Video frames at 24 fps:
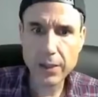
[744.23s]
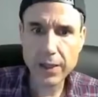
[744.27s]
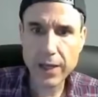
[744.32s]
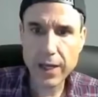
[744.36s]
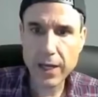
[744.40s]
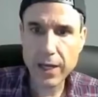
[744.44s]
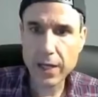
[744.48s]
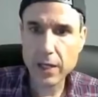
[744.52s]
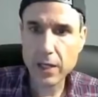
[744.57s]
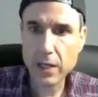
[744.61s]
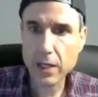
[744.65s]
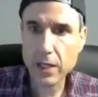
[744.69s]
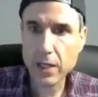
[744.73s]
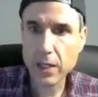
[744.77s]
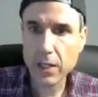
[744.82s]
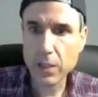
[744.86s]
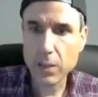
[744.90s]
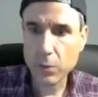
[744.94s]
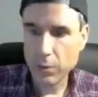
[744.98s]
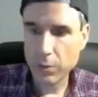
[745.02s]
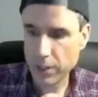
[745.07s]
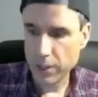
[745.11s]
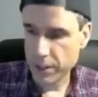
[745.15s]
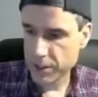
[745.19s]
Now we got,
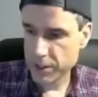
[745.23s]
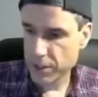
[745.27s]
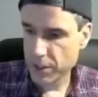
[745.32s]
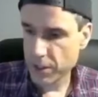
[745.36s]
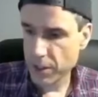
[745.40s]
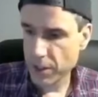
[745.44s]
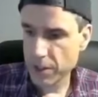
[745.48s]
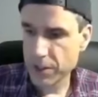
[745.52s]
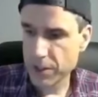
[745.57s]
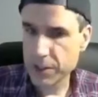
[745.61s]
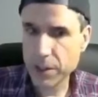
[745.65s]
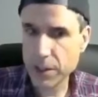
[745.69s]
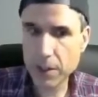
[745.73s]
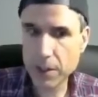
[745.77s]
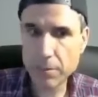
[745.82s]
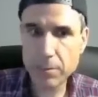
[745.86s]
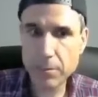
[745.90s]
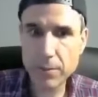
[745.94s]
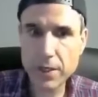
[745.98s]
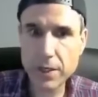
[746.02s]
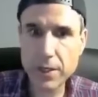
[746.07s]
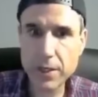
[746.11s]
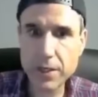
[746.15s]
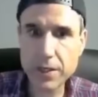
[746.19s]
when it starts
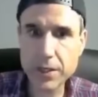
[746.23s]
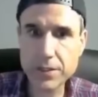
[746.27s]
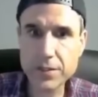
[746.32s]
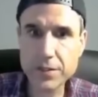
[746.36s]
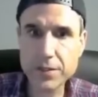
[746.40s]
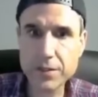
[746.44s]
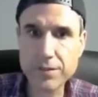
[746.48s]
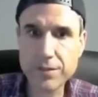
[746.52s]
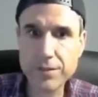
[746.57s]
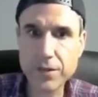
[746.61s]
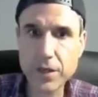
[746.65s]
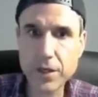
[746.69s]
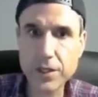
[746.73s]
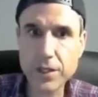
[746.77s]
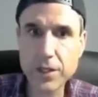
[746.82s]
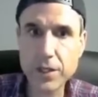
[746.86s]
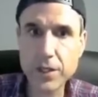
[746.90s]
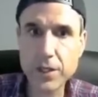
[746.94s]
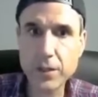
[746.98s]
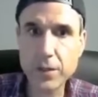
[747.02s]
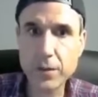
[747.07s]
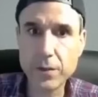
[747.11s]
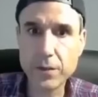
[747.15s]
up, it does the fuck.